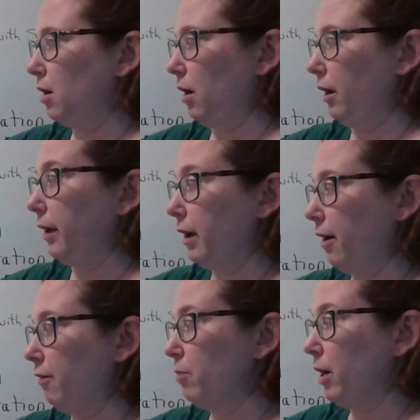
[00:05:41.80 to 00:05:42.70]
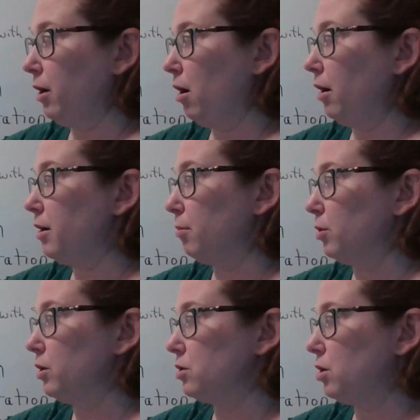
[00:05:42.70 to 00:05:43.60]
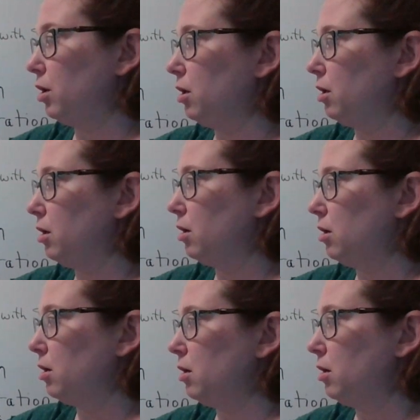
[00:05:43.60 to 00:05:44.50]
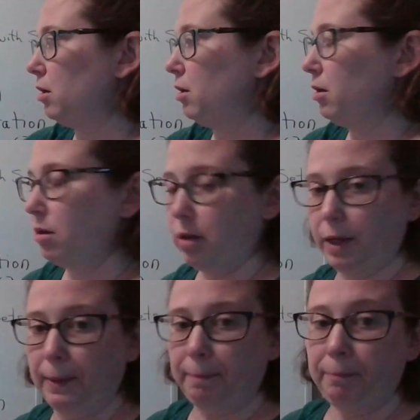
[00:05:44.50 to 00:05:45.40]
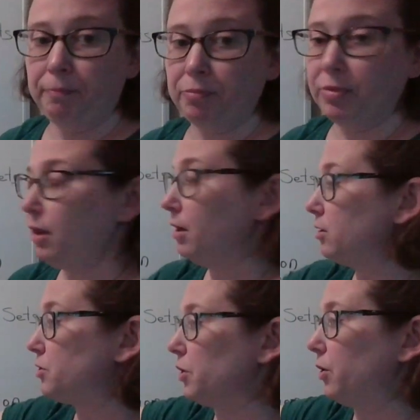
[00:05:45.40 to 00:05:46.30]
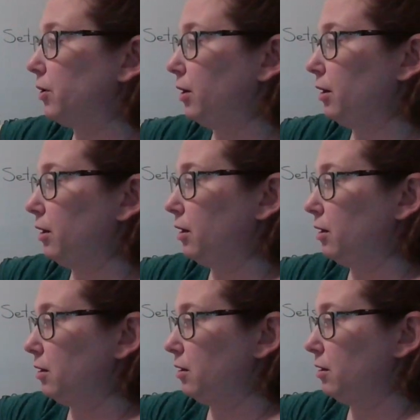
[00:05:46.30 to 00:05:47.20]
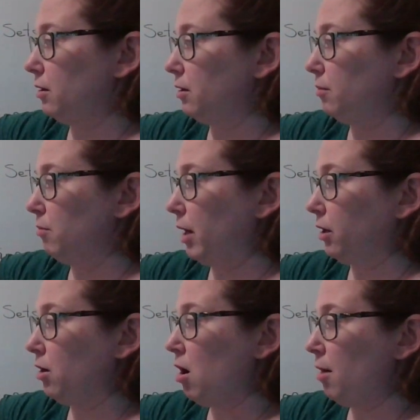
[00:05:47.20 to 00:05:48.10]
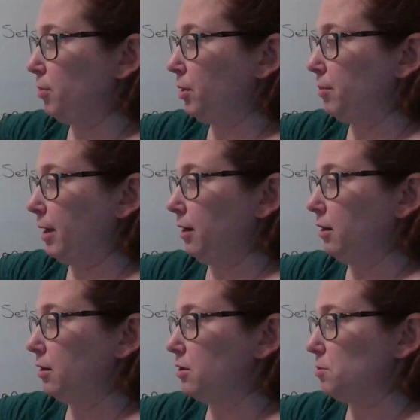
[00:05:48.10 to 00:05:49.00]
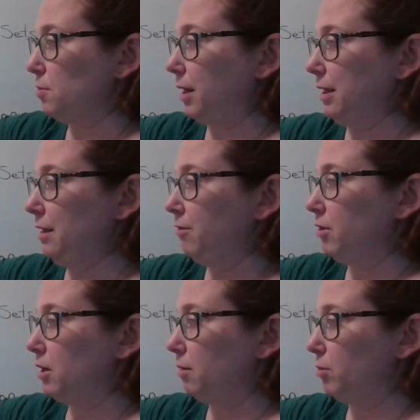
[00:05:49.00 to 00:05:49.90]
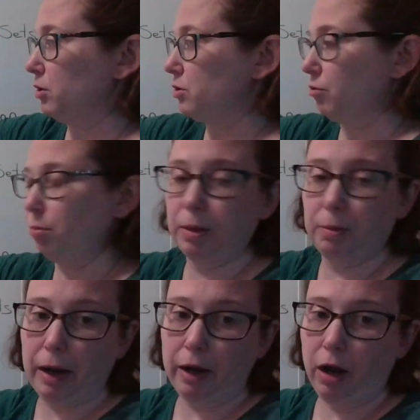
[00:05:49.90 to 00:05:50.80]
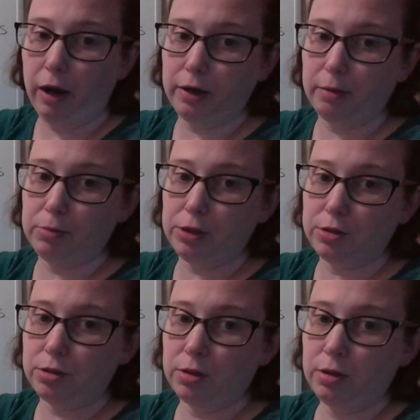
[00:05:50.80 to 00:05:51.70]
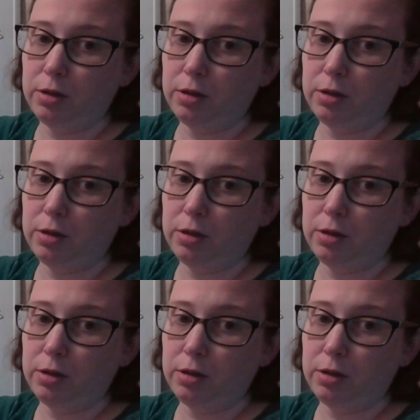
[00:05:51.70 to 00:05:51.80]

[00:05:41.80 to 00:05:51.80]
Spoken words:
I have my odd numbers, okay? So my complement to my even numbers would be my odd numbers.